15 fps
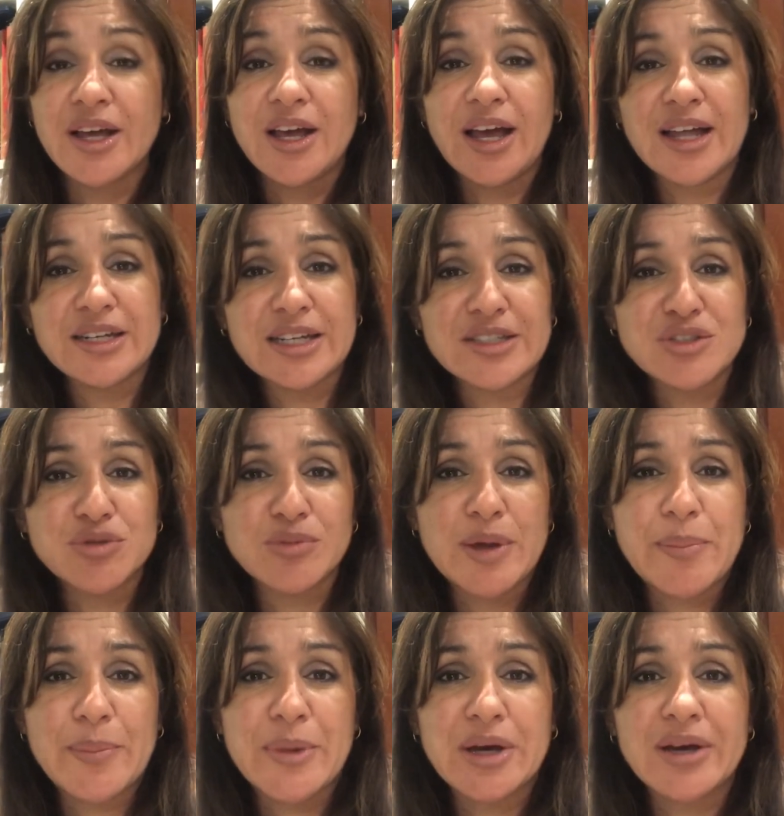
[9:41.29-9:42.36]
And let's
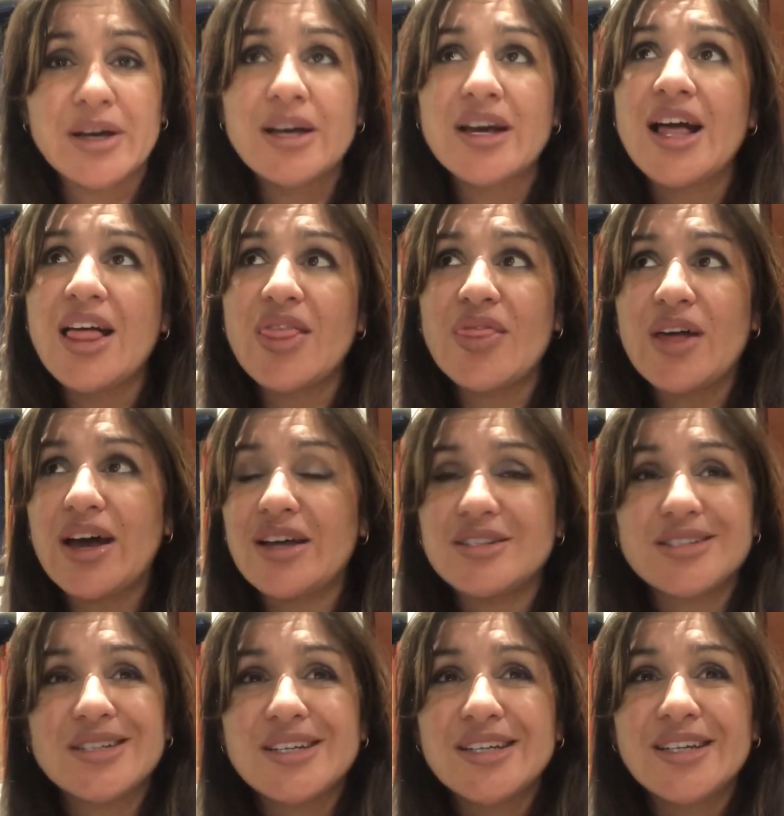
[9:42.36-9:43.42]
remember that
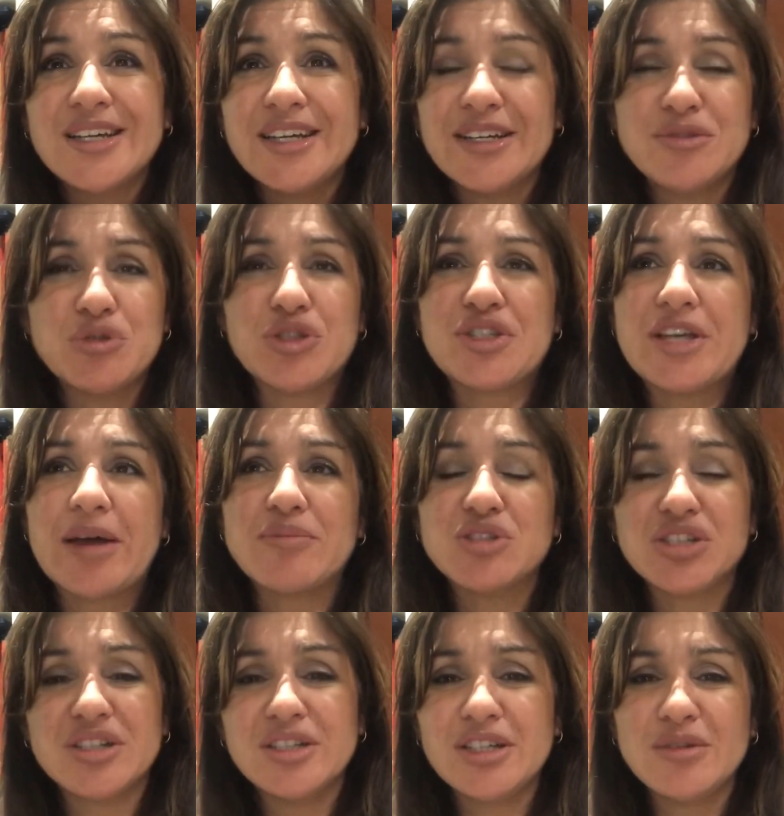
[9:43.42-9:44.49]
in
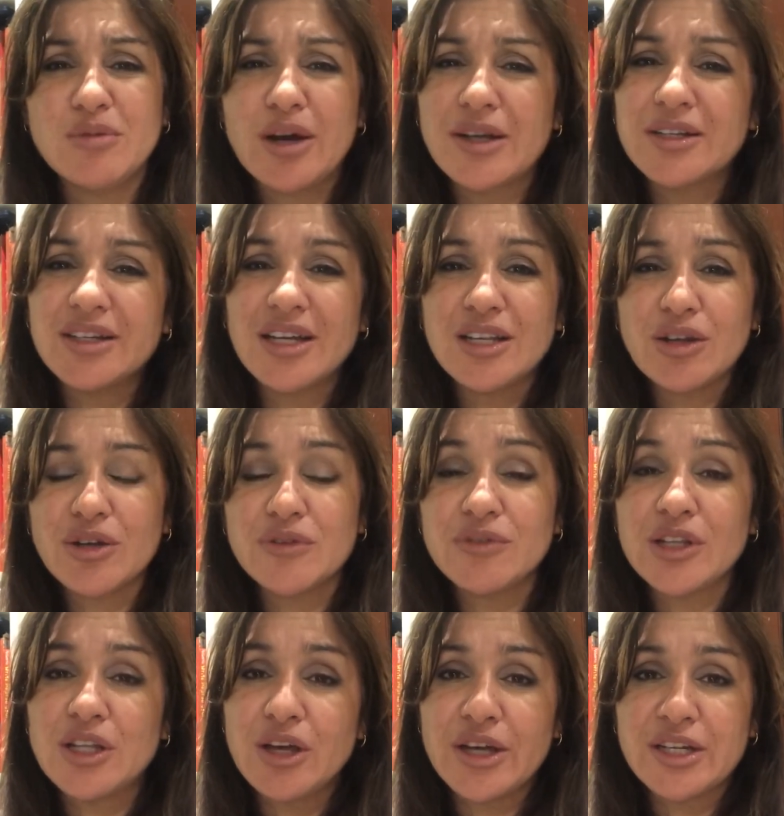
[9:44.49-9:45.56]
reception year 1, a lot of the
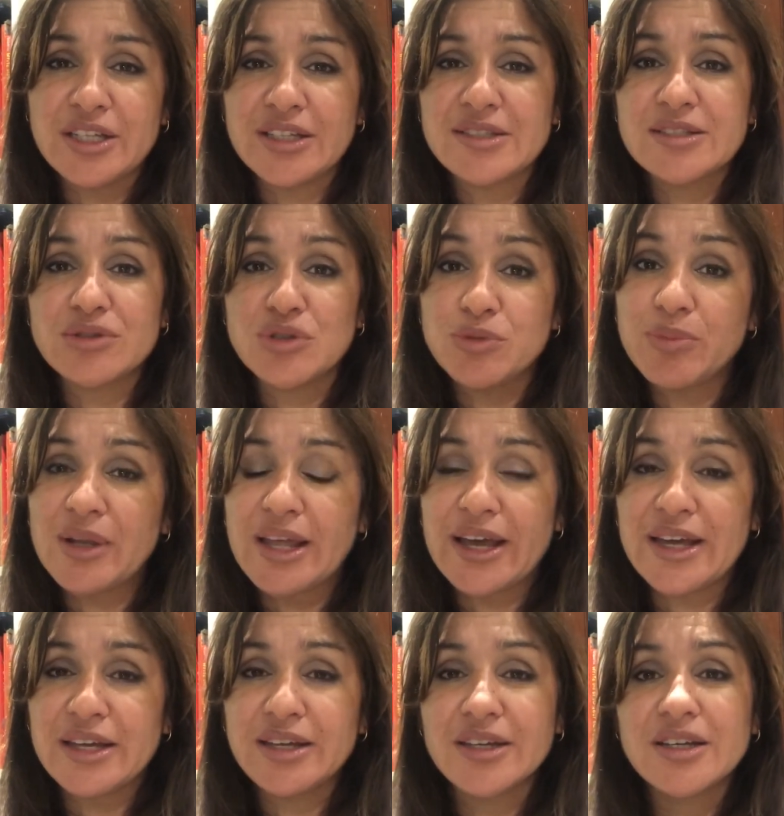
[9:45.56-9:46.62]
learning is through play.